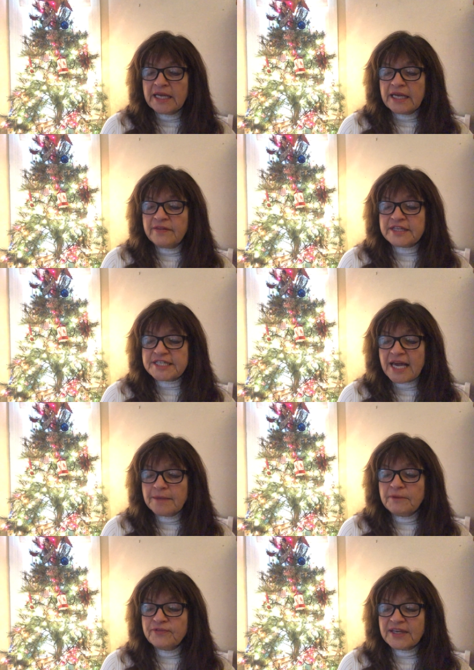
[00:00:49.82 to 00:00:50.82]
In the
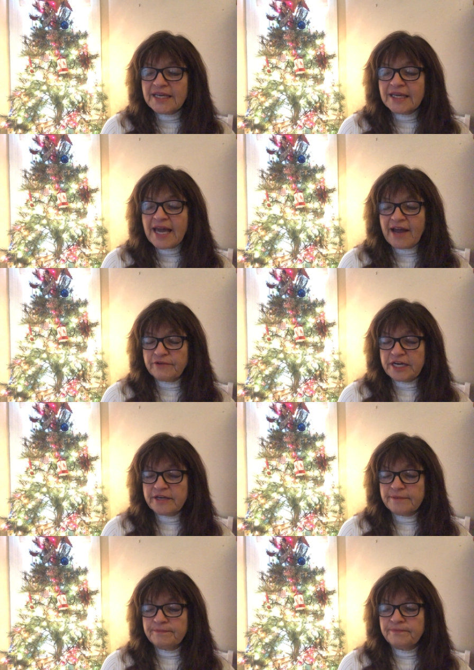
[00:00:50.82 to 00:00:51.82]
time of King Herod,
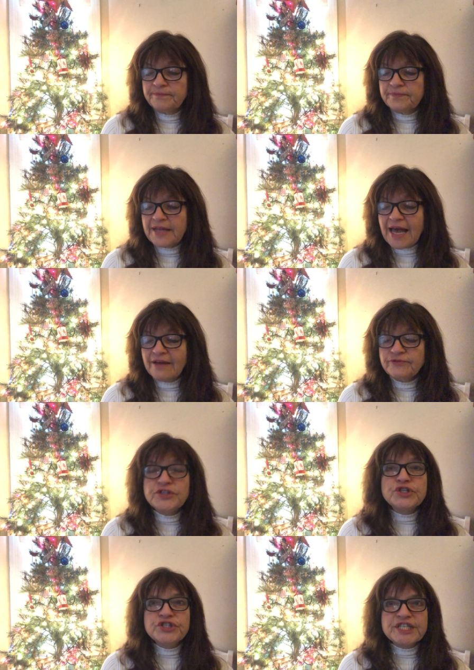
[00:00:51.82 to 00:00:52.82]

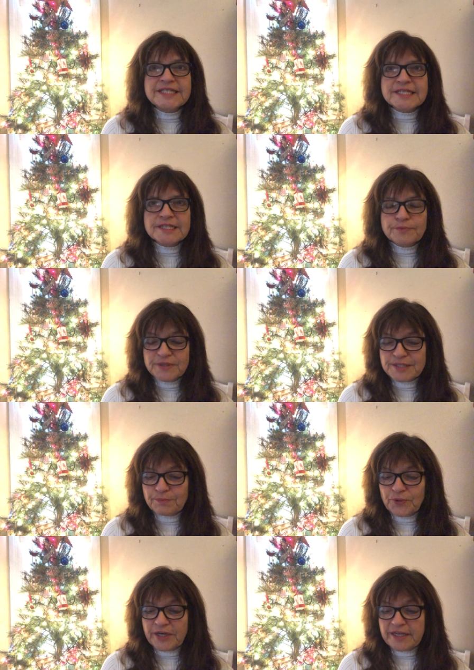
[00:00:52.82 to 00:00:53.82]
after Jesus was
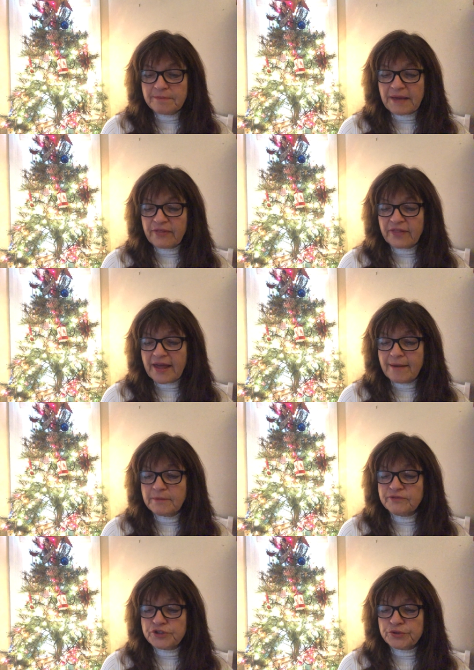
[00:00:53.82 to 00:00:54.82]
born in Bethlehem
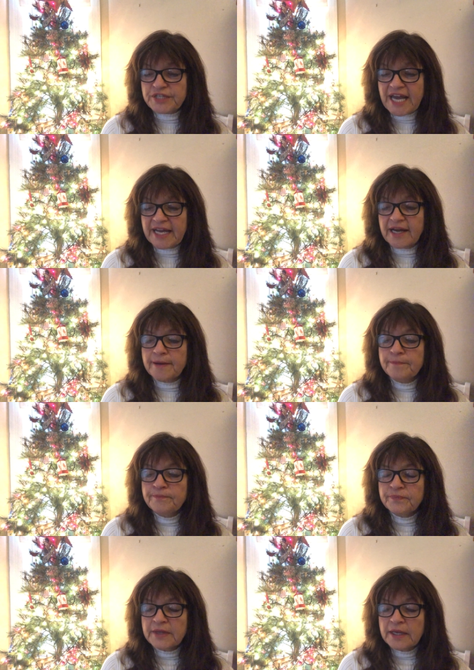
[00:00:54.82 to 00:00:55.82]
of Judea,
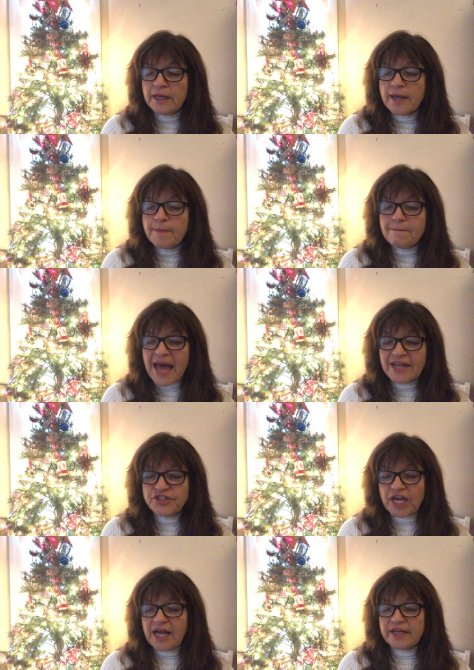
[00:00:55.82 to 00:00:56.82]

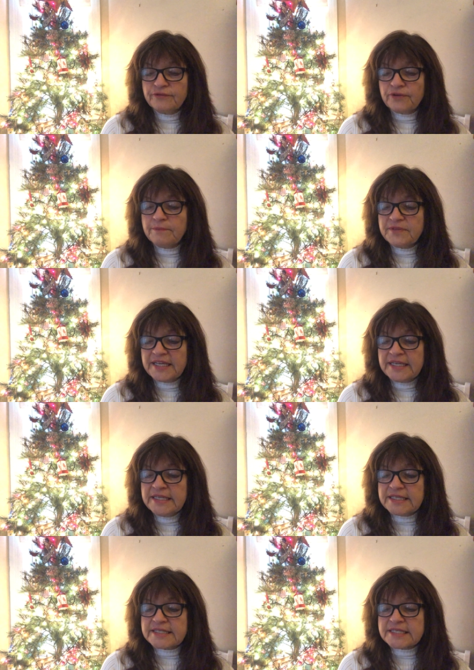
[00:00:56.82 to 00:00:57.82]
Magi from the
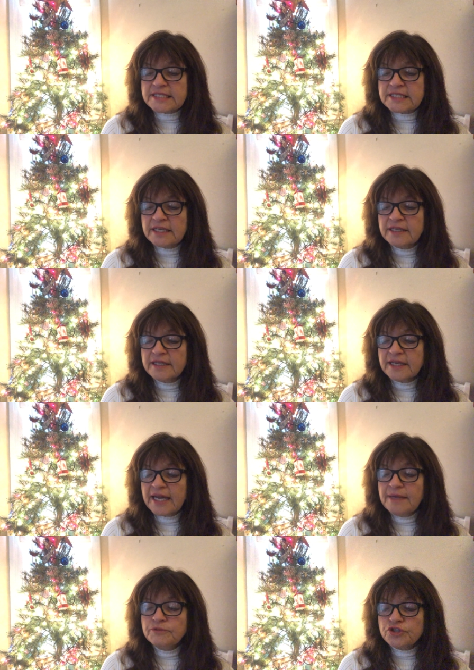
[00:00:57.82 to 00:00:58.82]
east
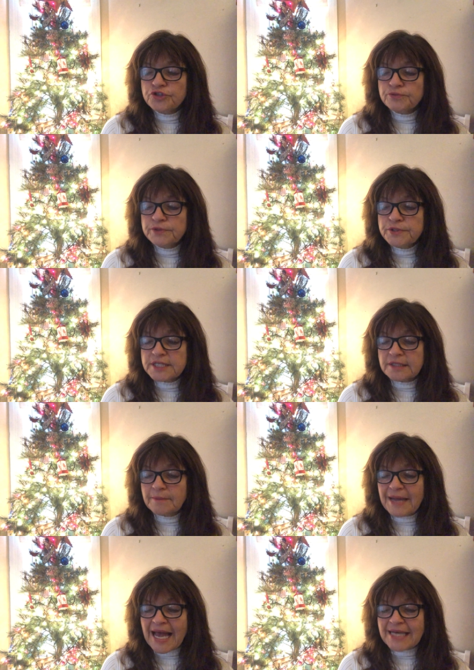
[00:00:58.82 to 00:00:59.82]
came to
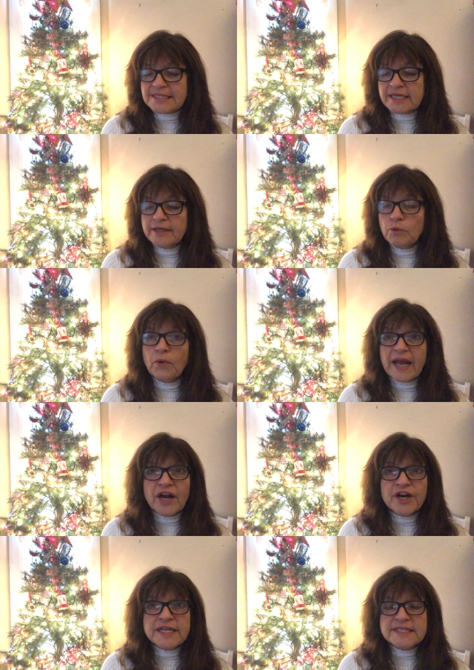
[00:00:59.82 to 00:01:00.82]
Jerusalem asking,
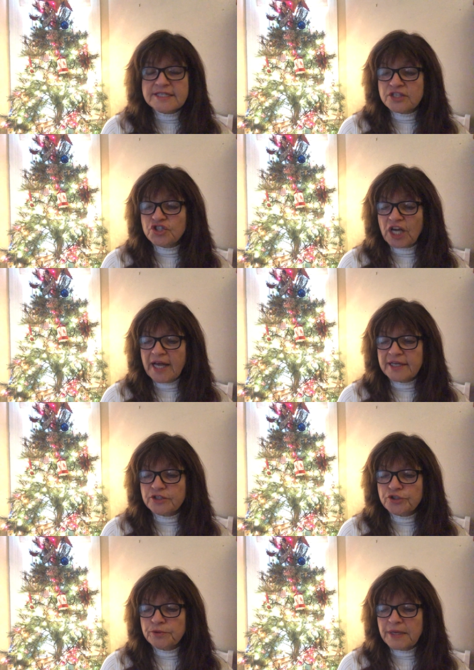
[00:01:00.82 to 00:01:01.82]
Where is the
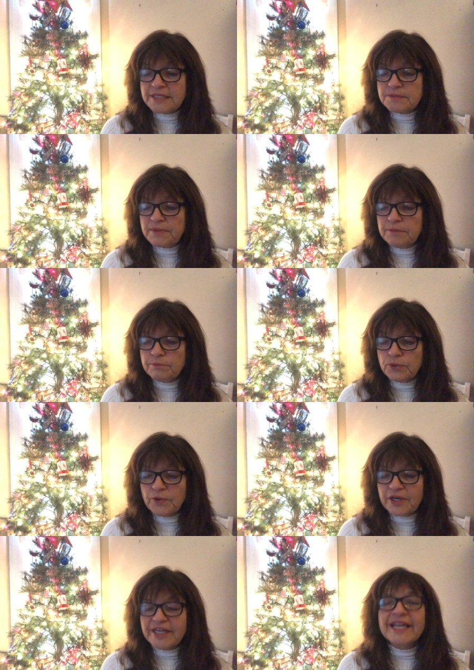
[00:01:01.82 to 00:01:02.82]
child who has been
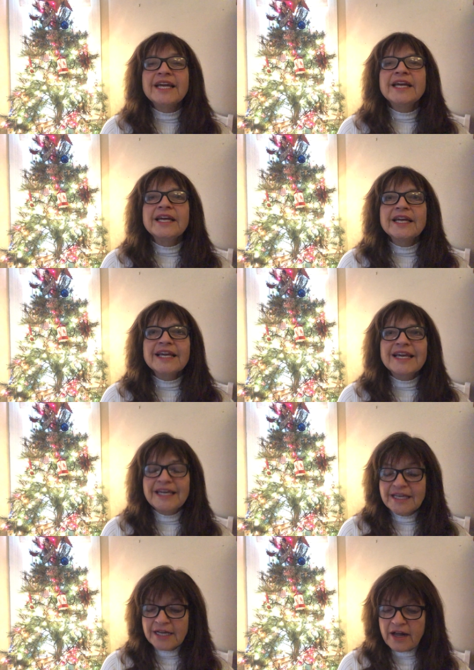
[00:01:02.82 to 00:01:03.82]
born, King